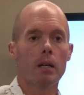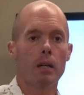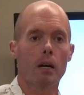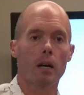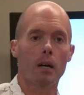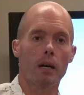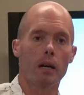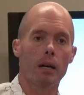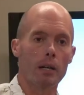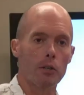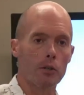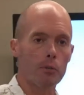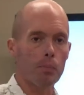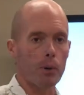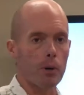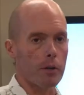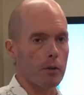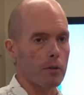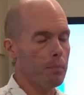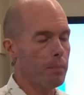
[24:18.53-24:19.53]
as
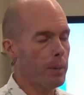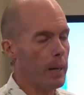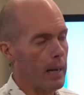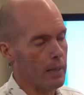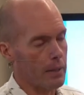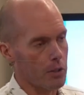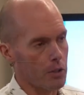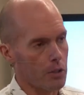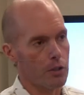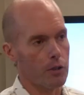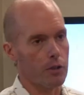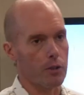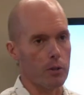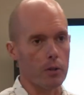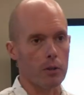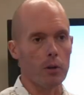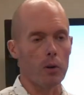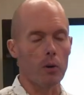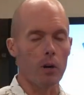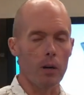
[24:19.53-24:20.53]
part of Patton's
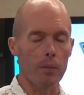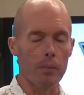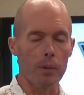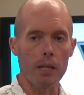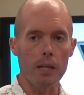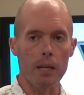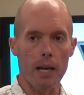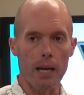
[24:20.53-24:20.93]
3rd Army,